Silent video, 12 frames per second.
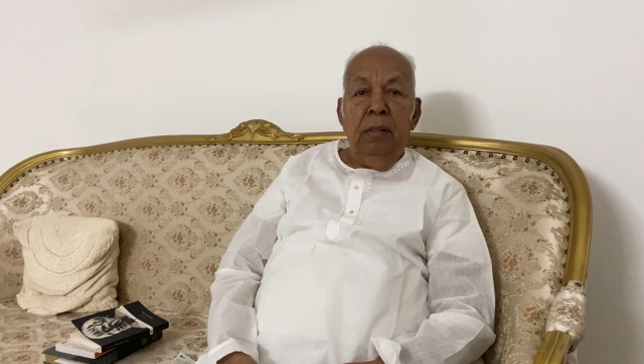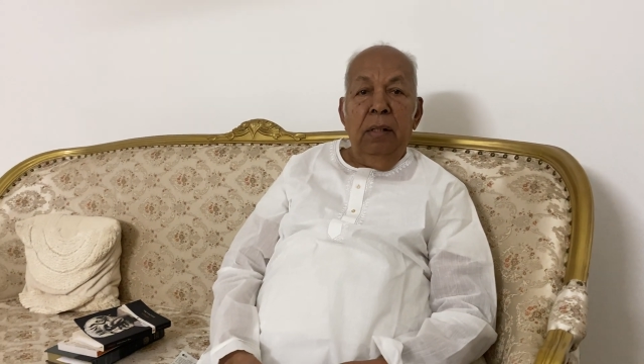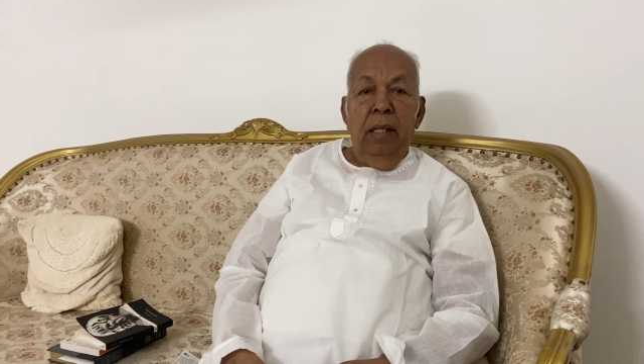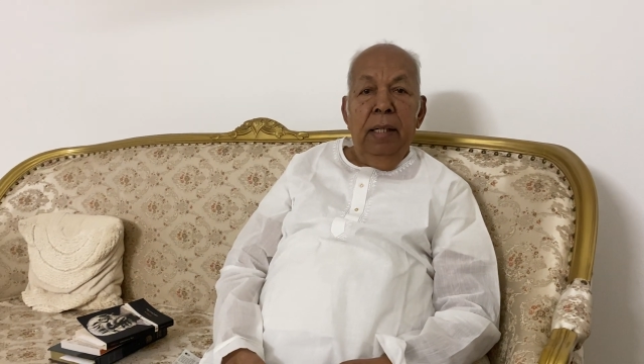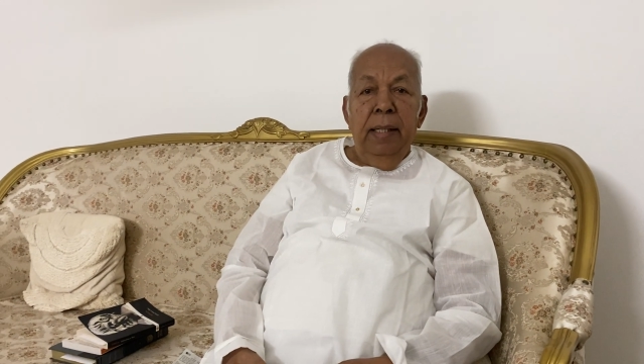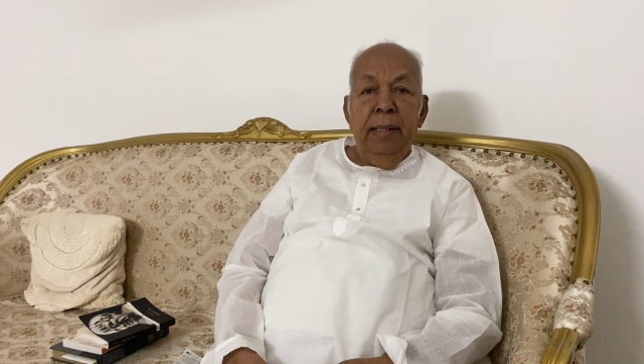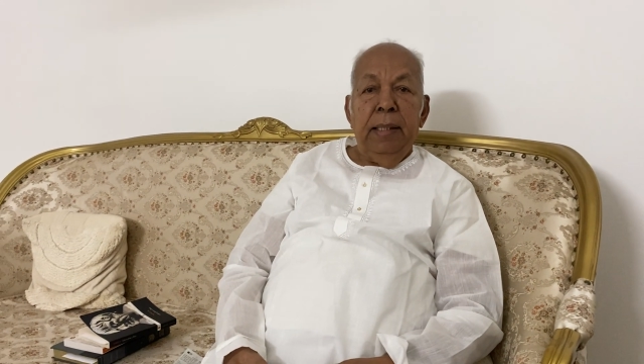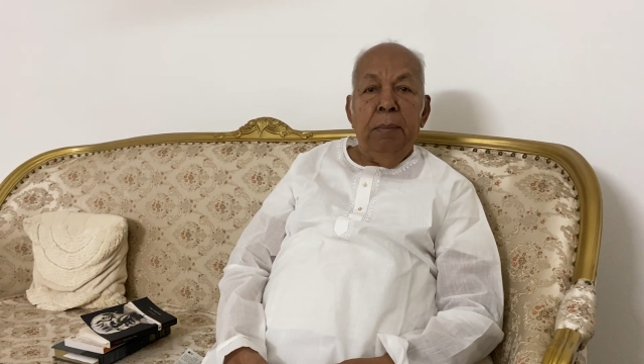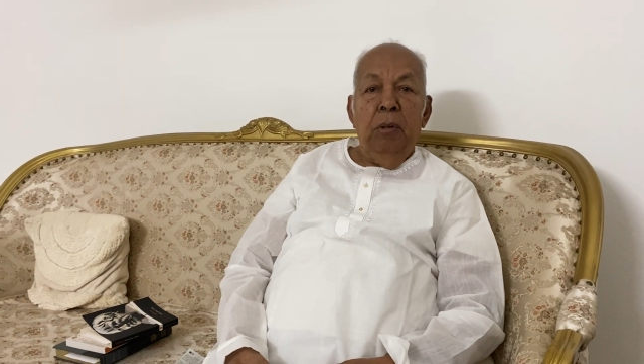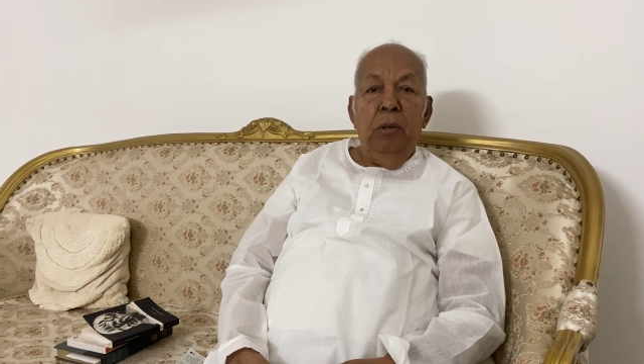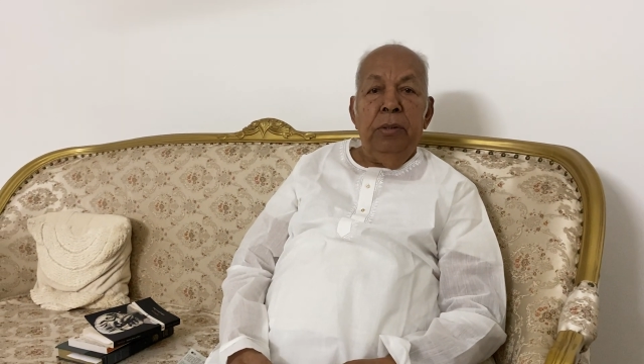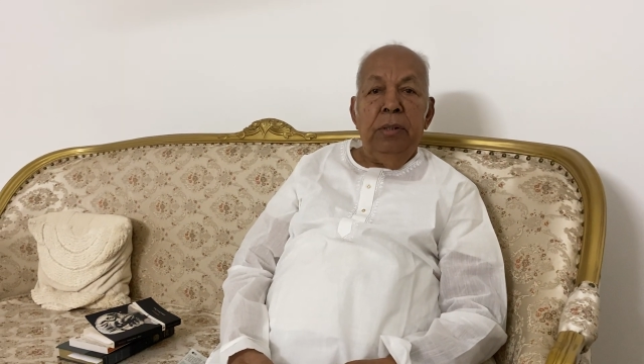learnt
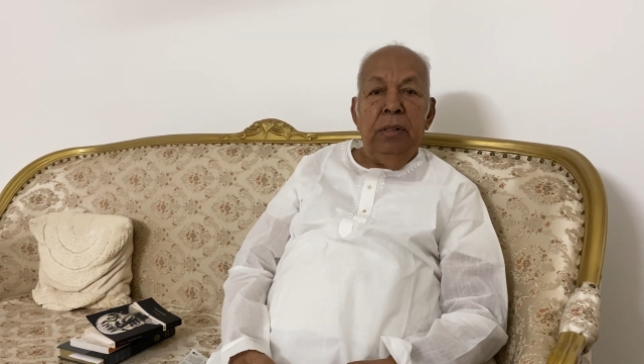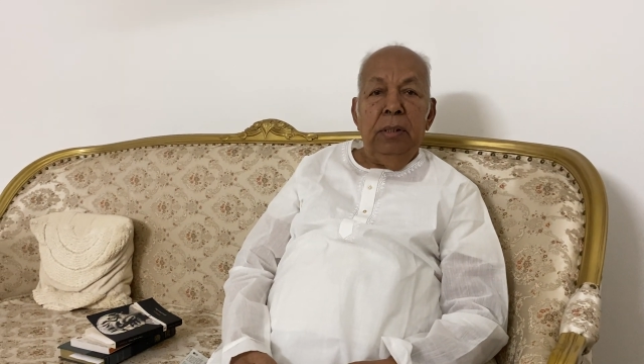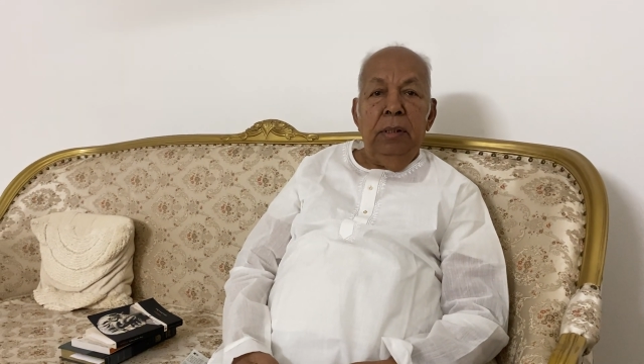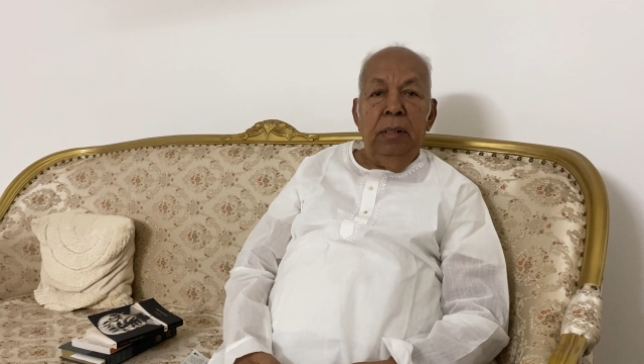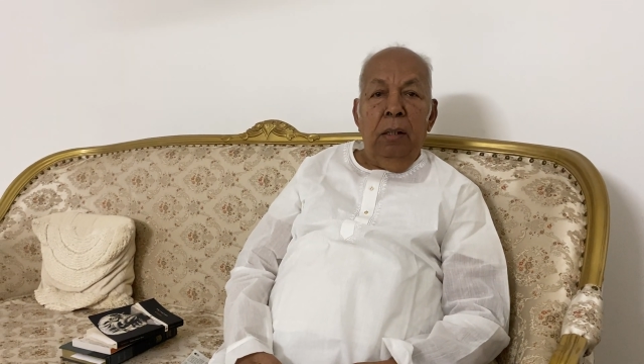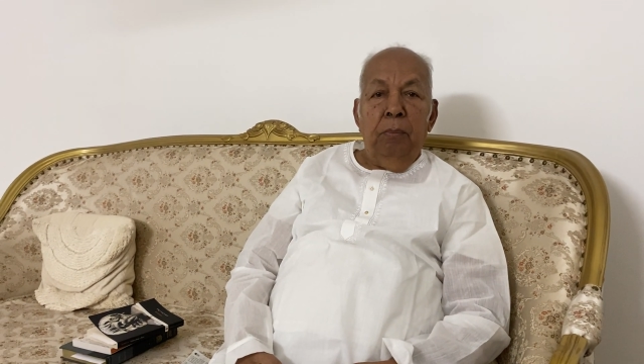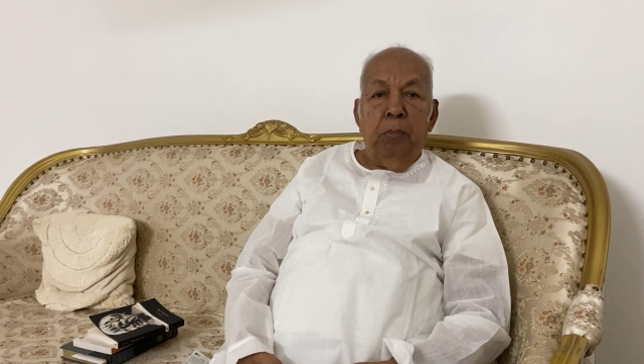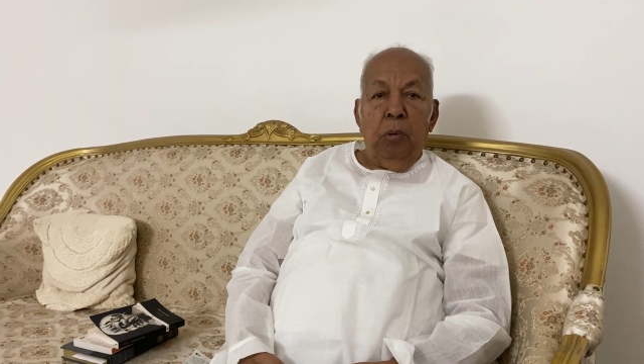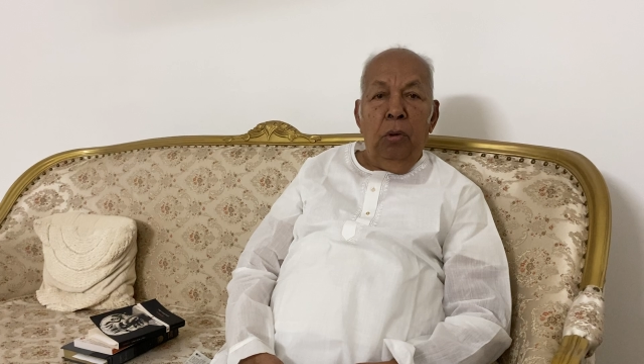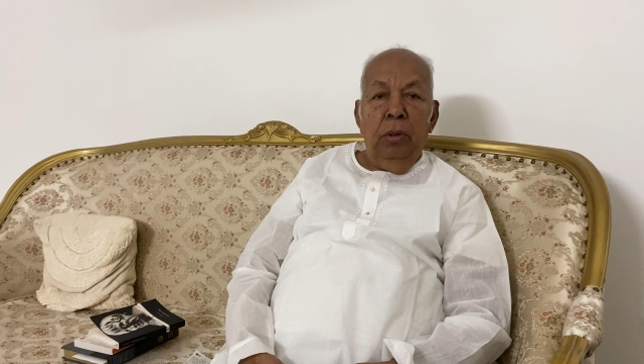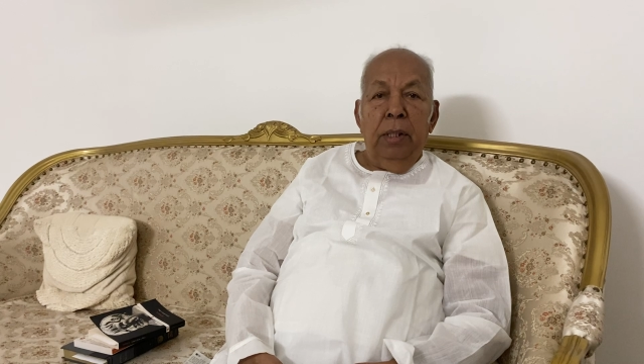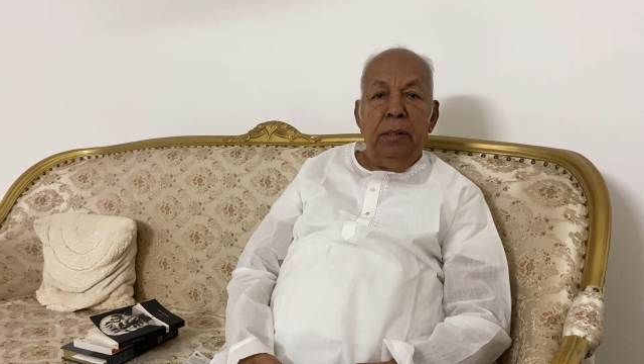about the
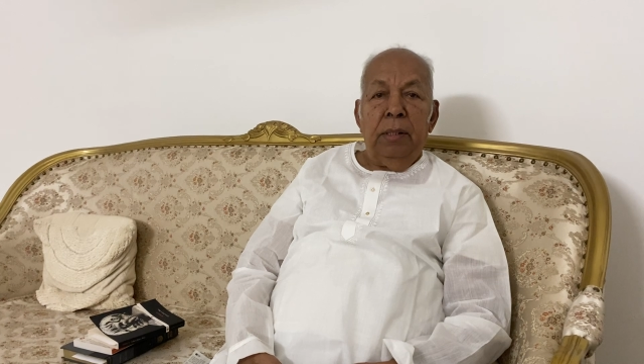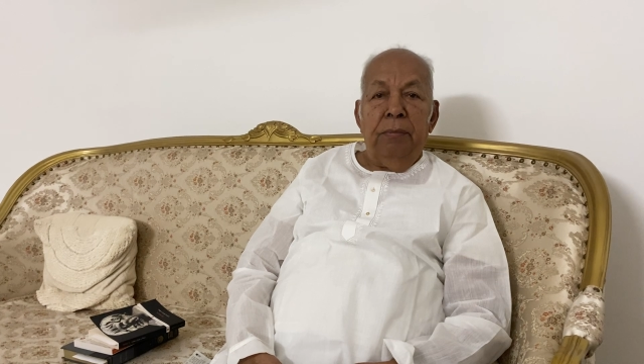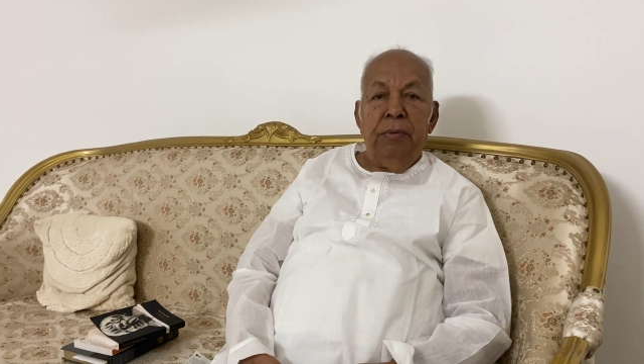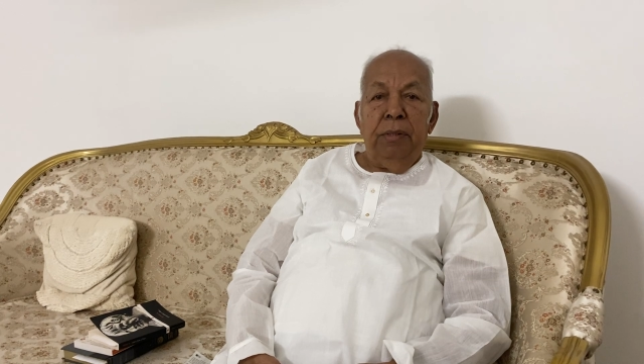progress of